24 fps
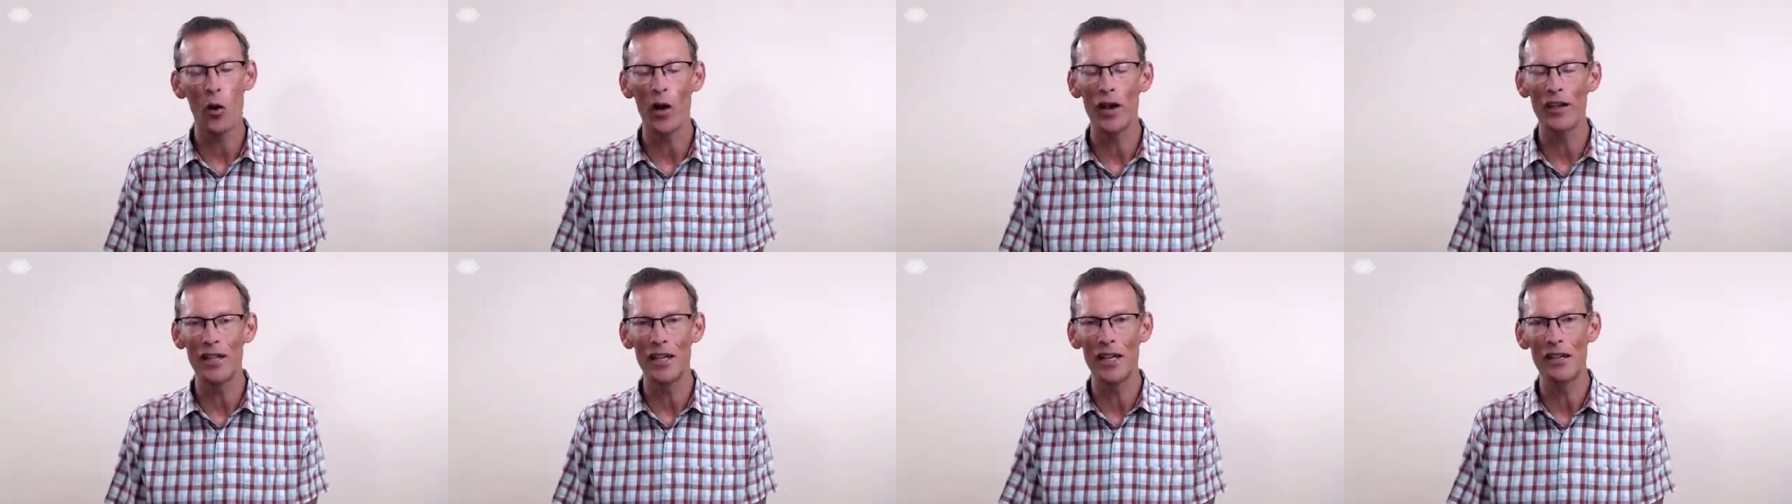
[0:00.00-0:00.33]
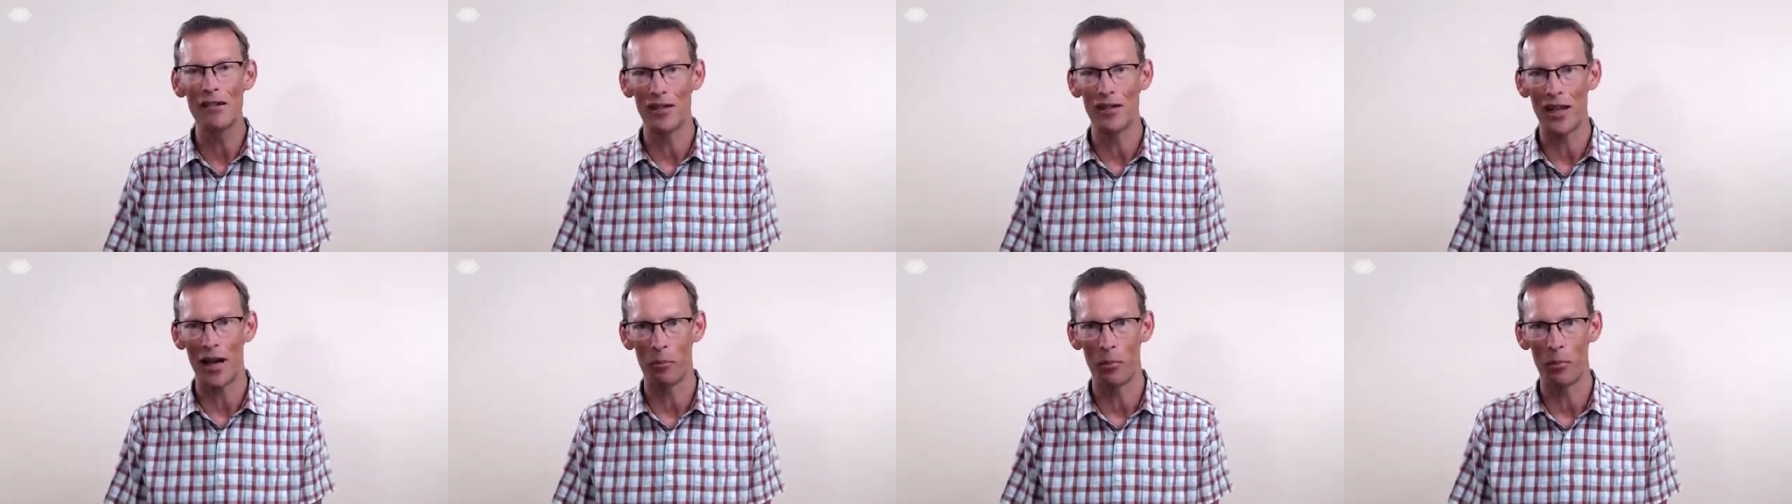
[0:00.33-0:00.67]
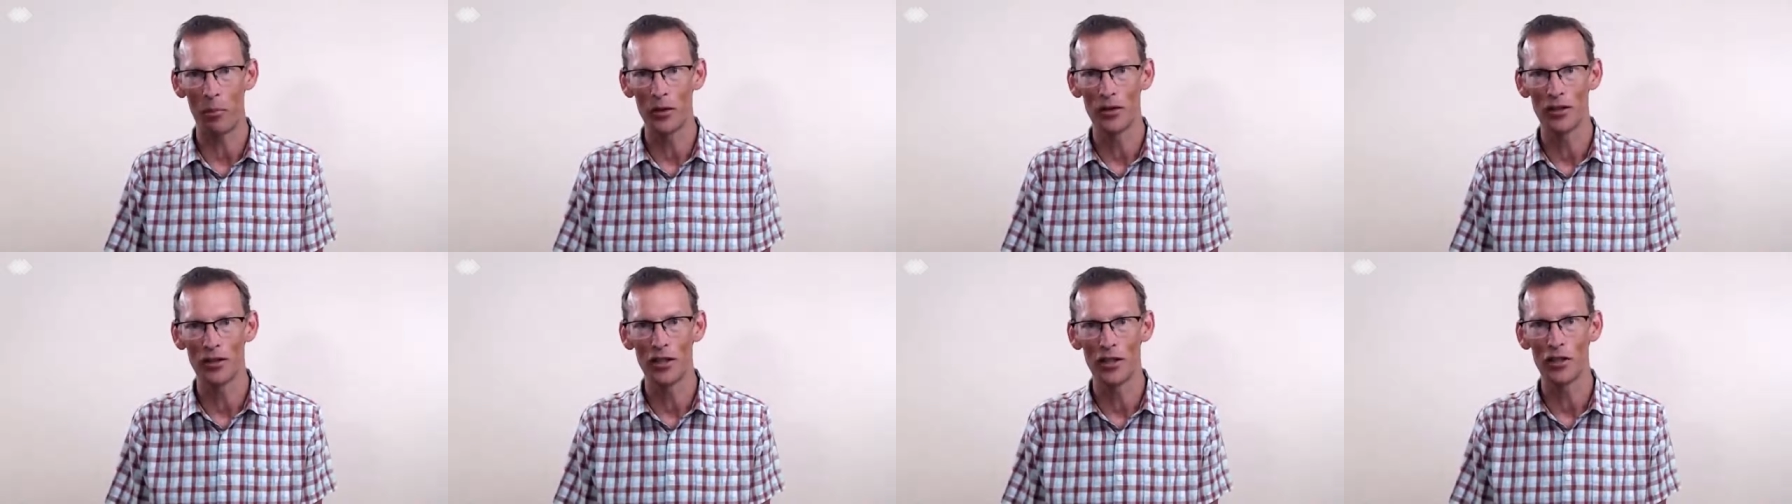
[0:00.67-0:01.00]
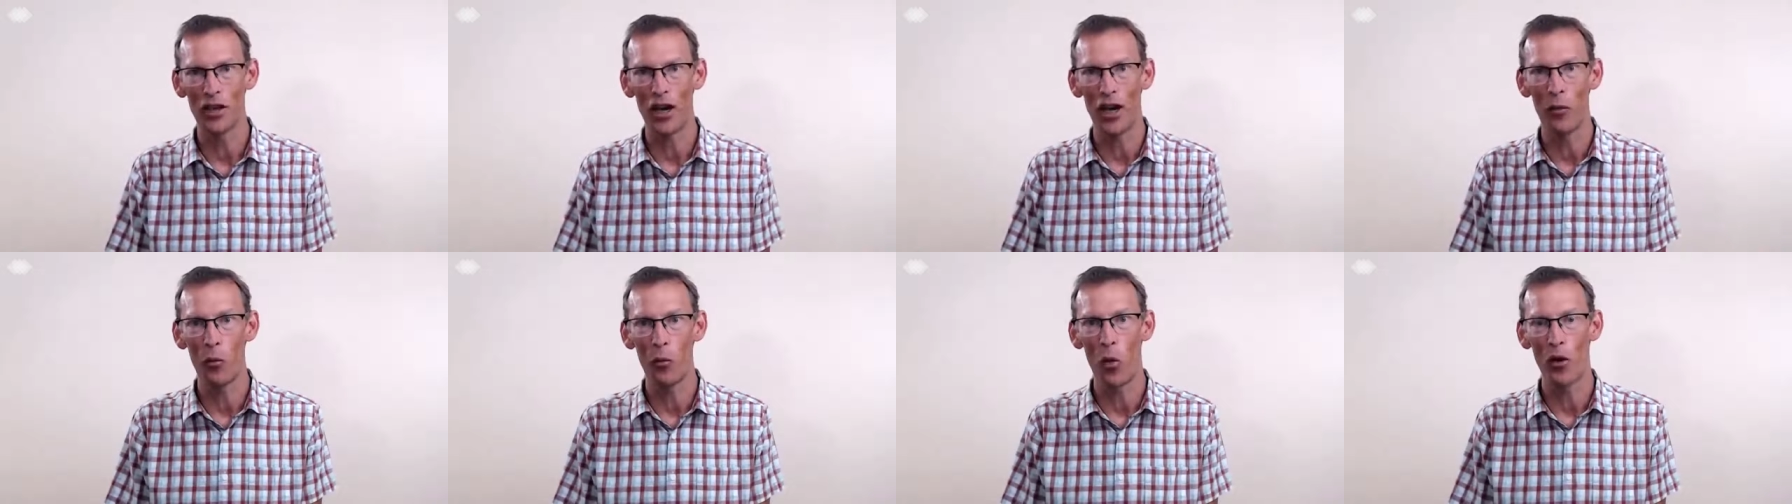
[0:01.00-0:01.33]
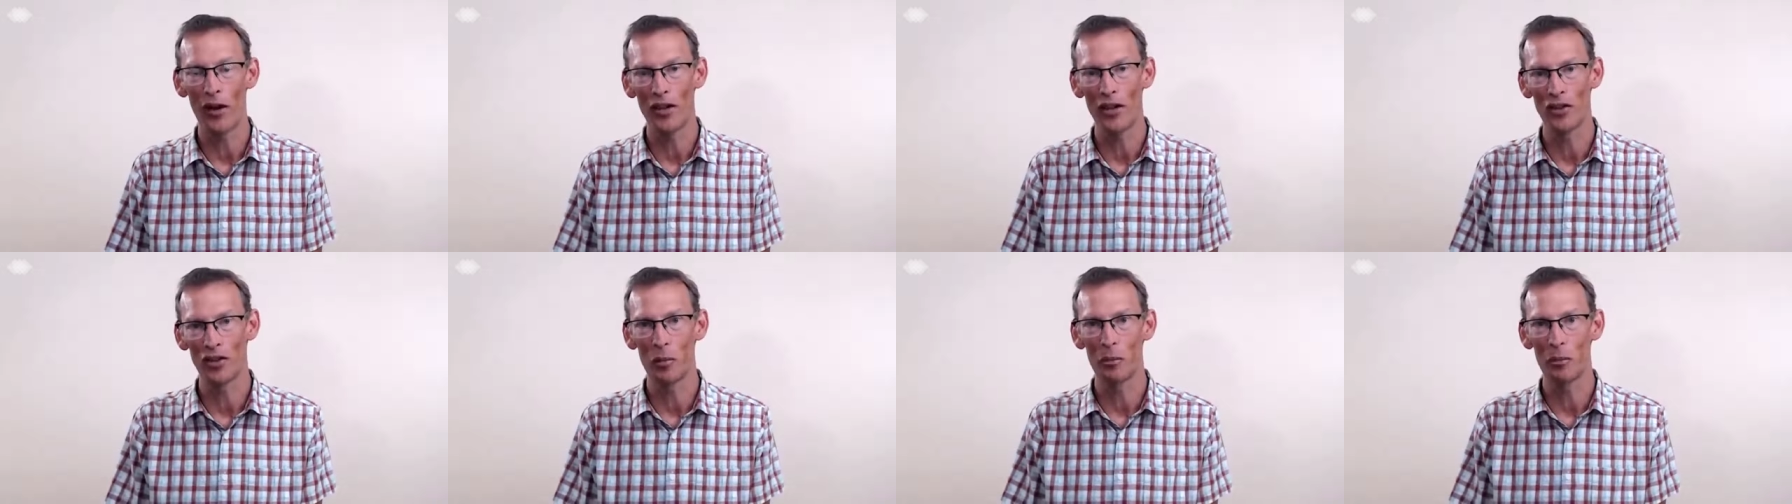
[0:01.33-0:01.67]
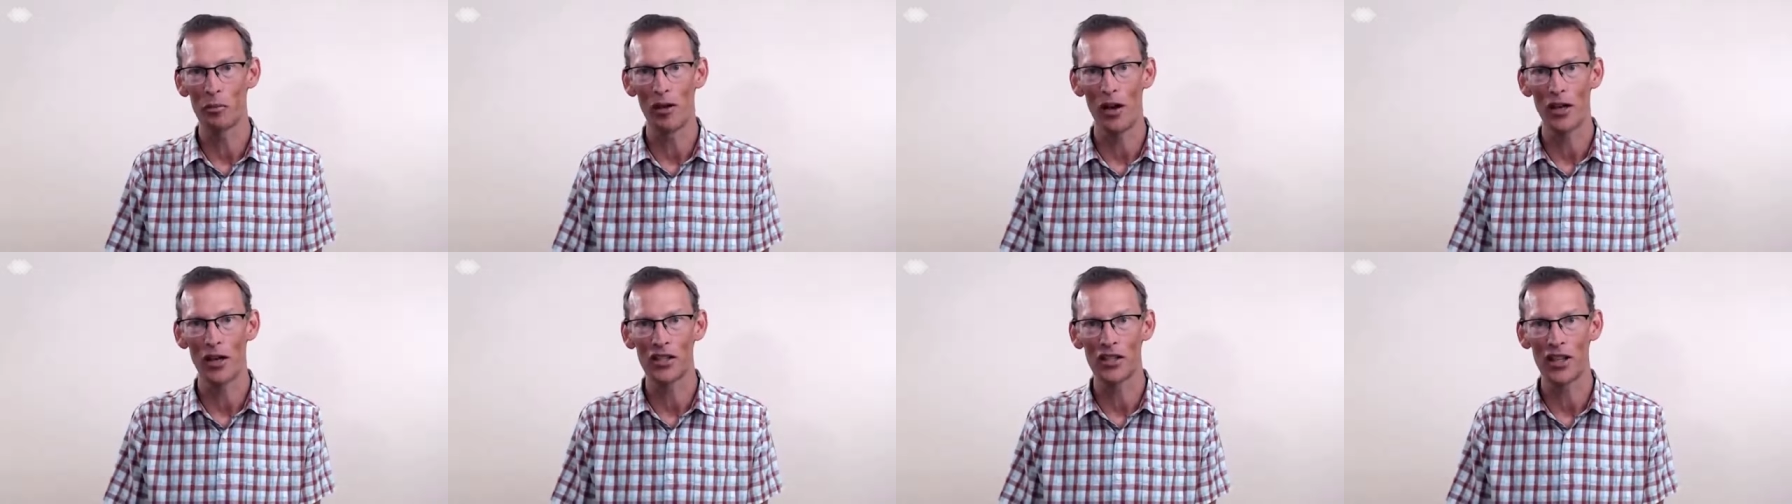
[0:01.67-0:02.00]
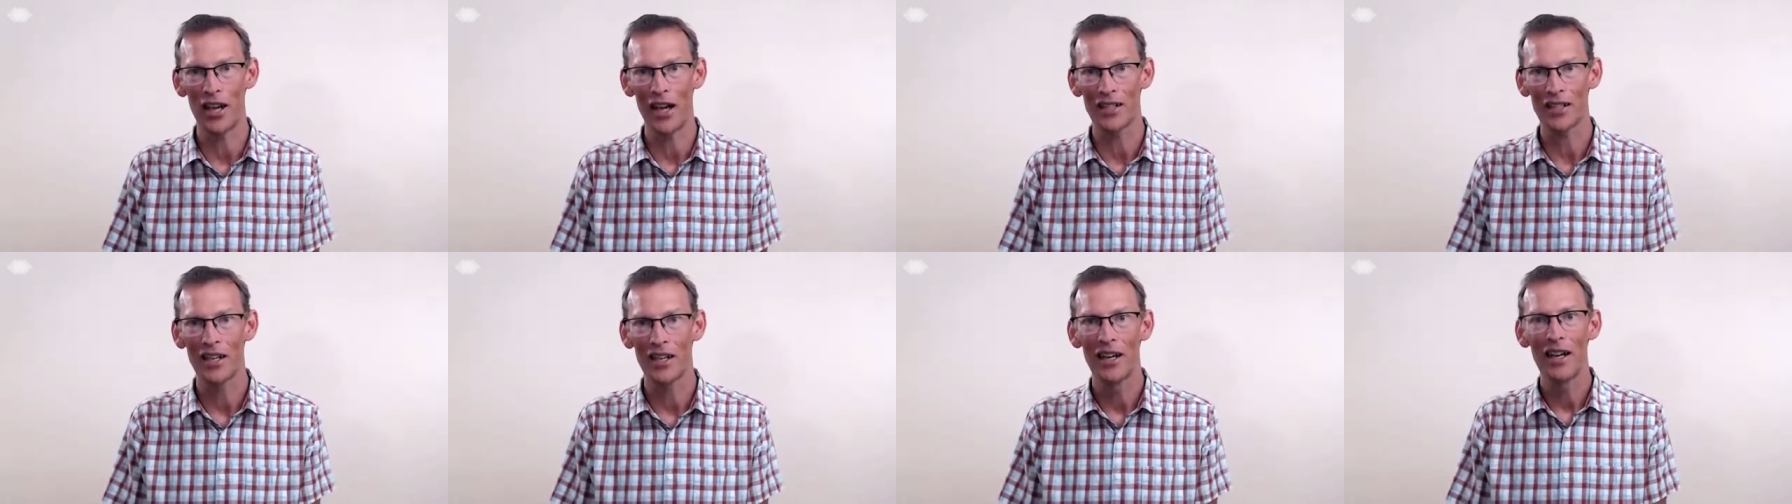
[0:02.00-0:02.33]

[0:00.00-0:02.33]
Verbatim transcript: idea at that point in time what I should price at.